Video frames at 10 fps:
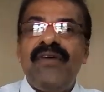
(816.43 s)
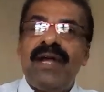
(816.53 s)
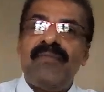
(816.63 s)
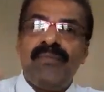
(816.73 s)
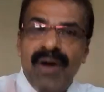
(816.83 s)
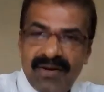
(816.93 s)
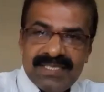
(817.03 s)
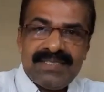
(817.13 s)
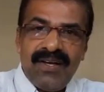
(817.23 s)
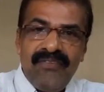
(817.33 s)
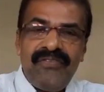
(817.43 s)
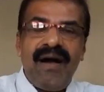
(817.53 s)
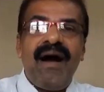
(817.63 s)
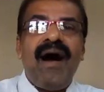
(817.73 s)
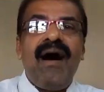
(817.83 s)
one box of
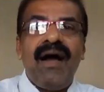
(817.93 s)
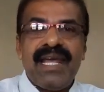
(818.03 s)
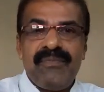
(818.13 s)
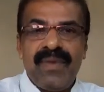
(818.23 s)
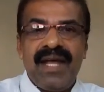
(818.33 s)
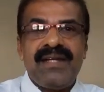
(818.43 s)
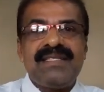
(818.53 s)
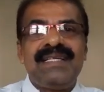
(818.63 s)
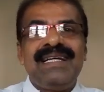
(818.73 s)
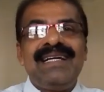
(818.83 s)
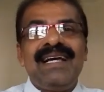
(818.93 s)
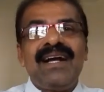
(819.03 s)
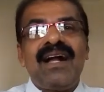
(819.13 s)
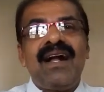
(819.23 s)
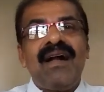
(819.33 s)
ointments
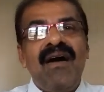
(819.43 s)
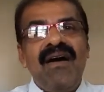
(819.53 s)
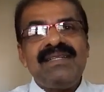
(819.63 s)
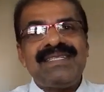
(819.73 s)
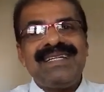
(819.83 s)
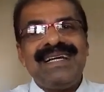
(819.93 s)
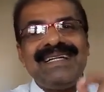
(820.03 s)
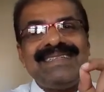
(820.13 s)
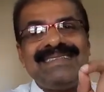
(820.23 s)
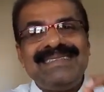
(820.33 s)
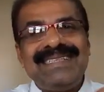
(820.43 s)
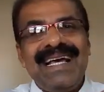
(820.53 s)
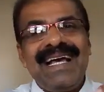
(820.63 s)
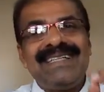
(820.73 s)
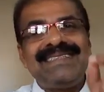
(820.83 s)
cost
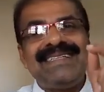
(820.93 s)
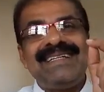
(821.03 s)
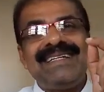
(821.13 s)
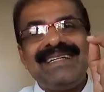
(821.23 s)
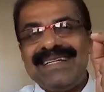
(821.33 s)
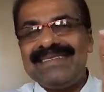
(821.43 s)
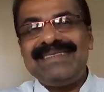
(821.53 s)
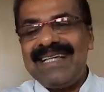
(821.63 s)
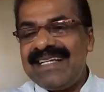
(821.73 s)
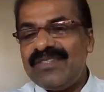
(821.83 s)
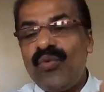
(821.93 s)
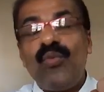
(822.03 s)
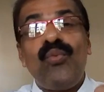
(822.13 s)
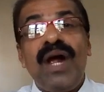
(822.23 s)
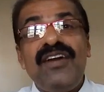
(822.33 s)
just
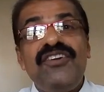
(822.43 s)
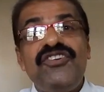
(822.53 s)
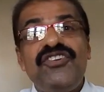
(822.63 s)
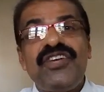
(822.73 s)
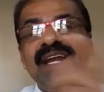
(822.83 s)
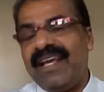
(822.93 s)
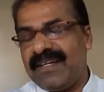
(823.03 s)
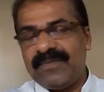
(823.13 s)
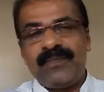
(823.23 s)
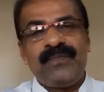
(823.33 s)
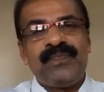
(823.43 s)
just one shilling.